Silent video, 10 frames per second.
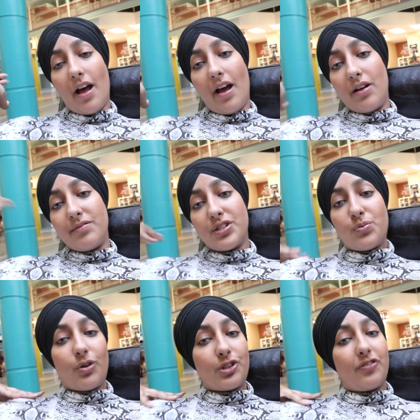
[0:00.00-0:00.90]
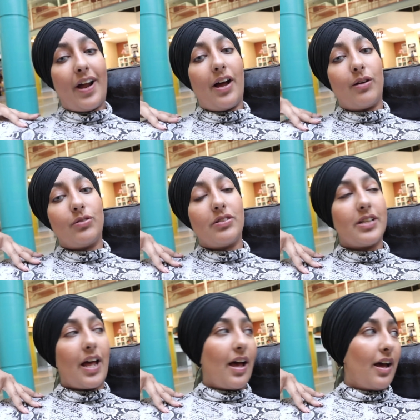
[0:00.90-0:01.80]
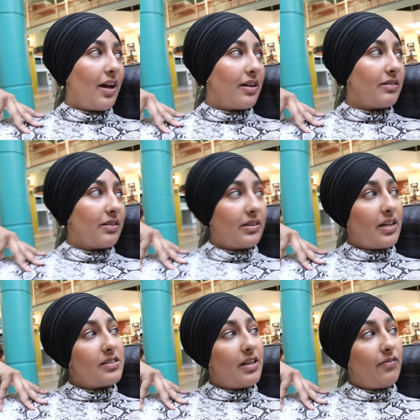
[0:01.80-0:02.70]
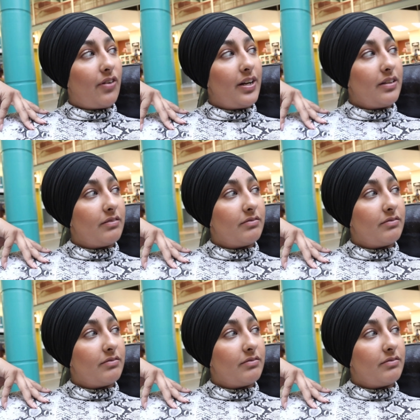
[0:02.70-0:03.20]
and just walked around and that's it, right?